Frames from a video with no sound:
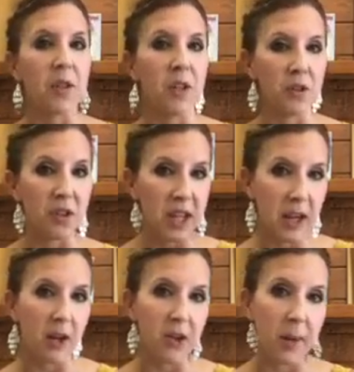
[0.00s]
that you're
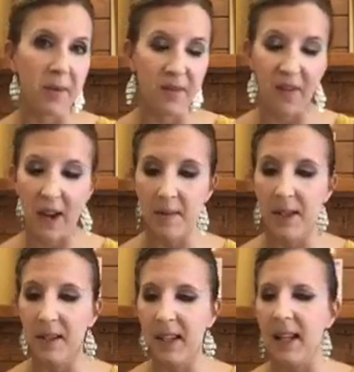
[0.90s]
staying on top of your
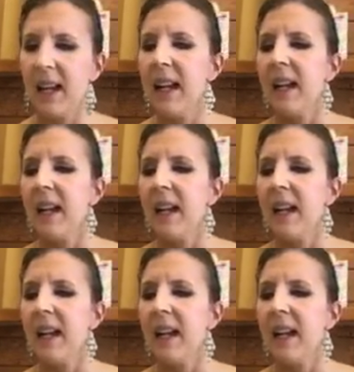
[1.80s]
vitamin C.